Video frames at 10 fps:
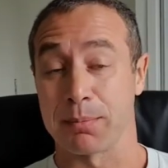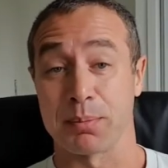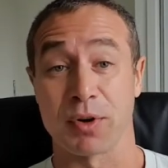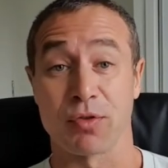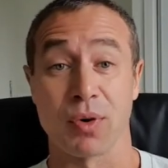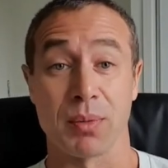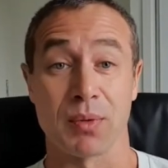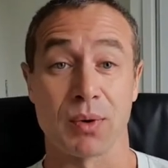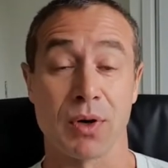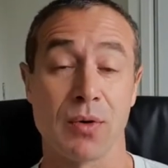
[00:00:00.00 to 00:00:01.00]

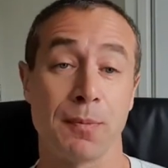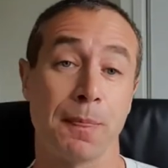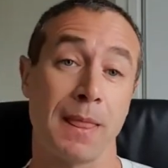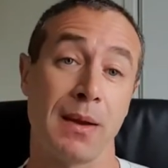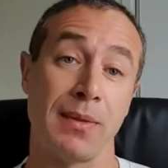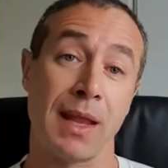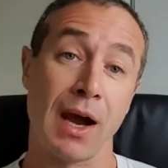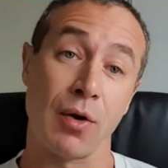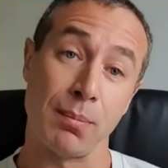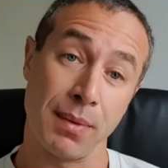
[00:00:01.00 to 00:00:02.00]
performing well.
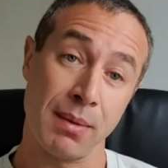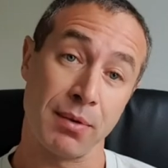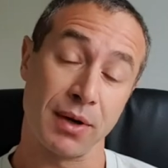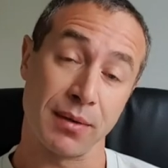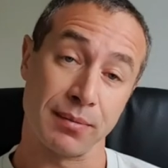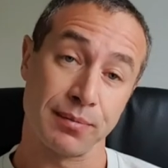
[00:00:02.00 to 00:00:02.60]
Now, memory.